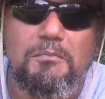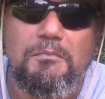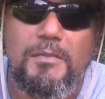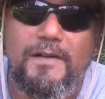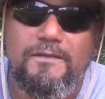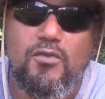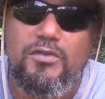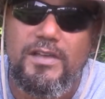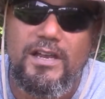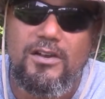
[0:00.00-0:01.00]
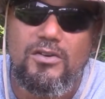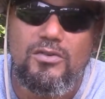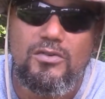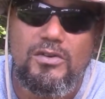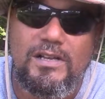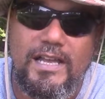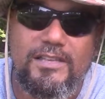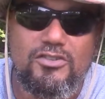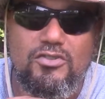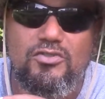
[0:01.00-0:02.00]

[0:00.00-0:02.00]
My 4th arrow, and you know,